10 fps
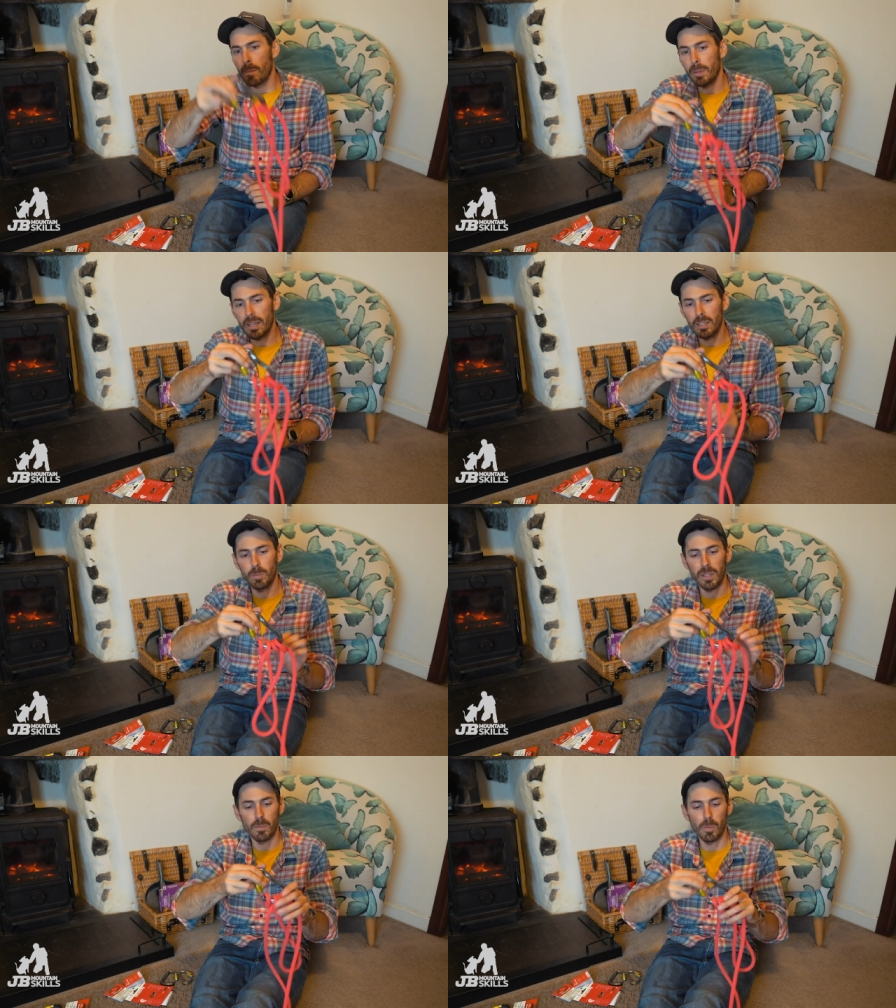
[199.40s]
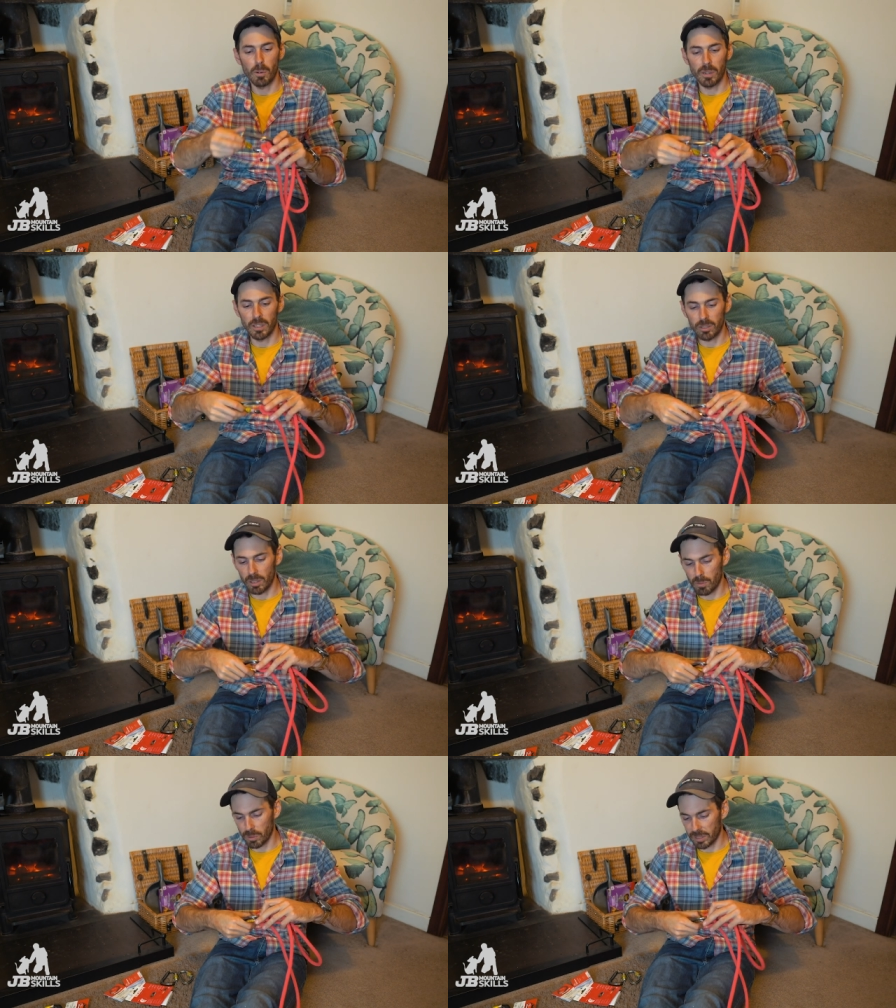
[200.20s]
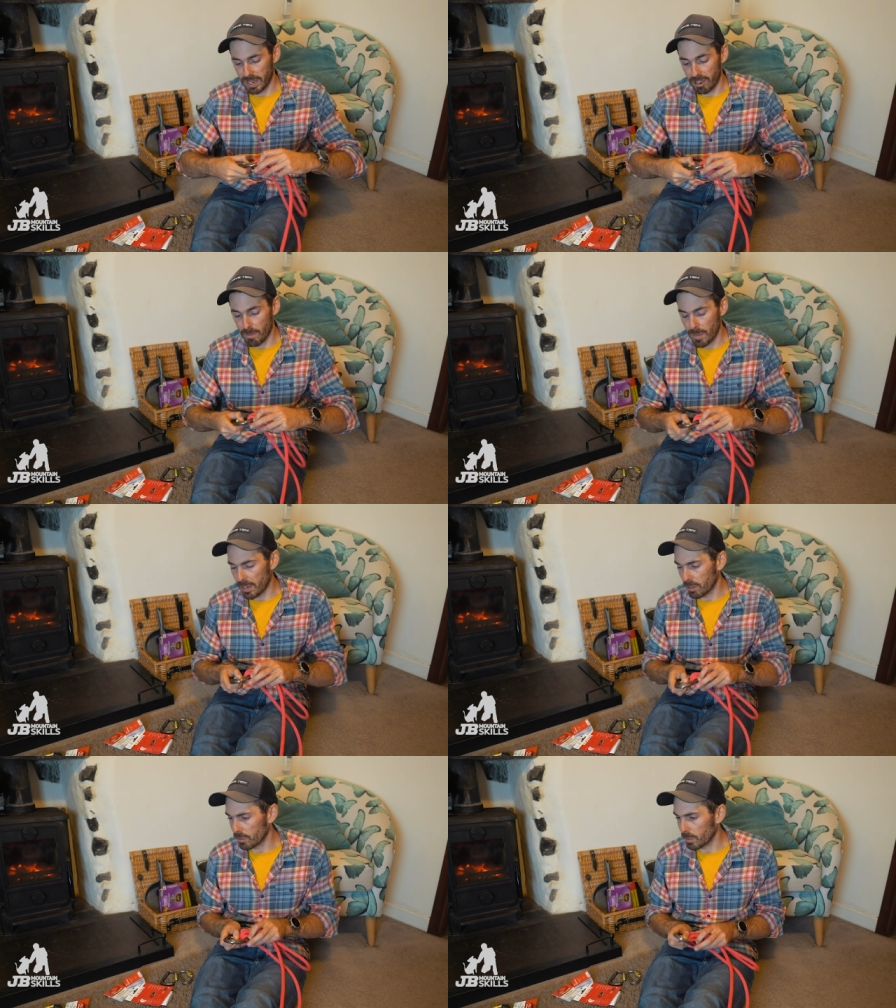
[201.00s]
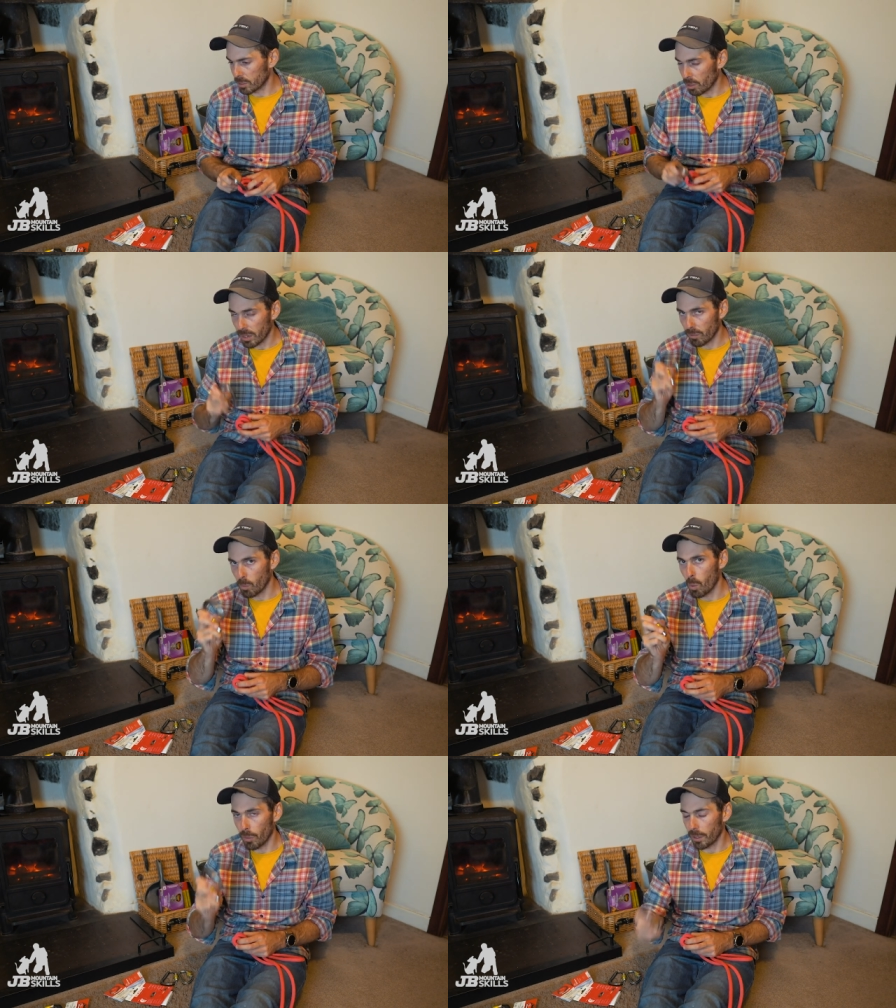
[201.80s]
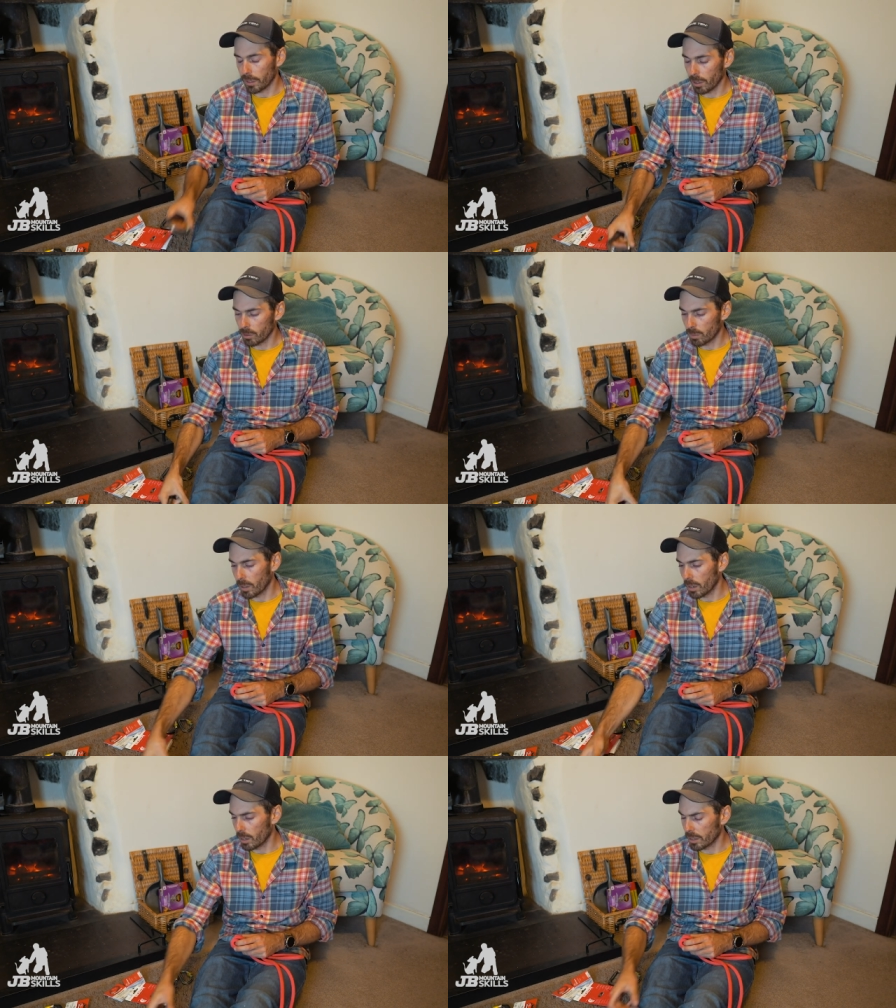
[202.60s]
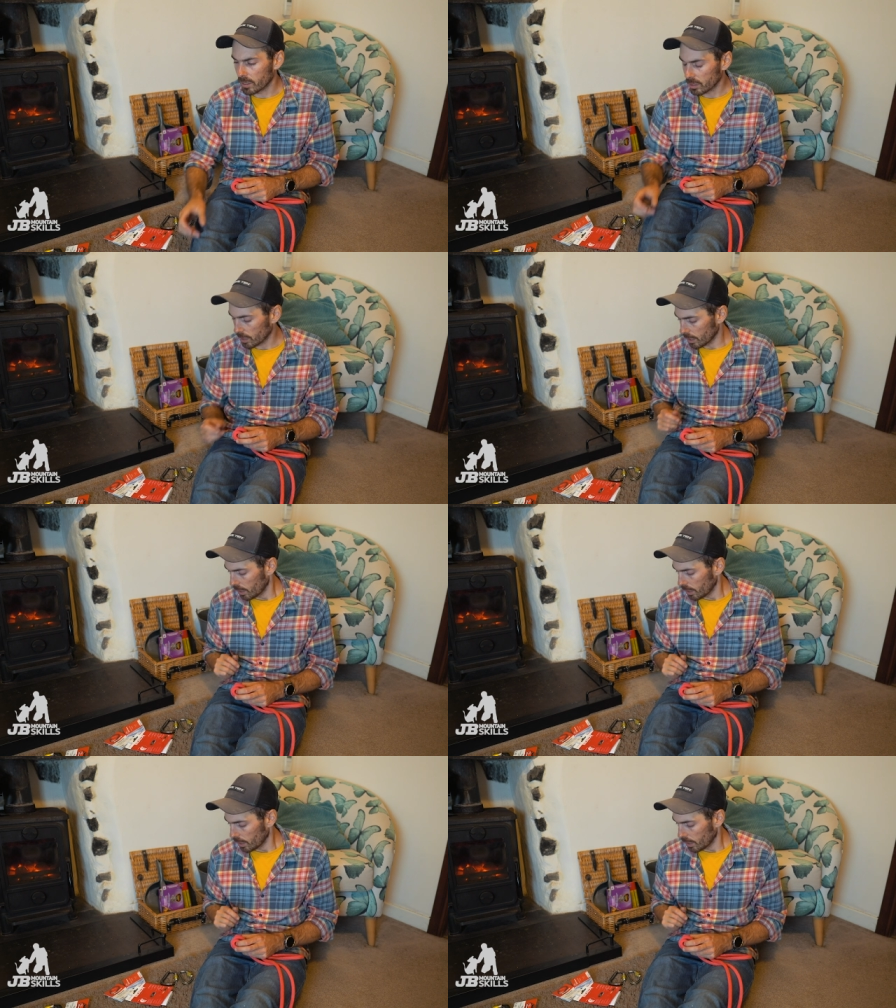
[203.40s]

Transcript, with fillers: But it is big and bulky, so I don't want to carry many of them. It's only ever one that goes on my harness.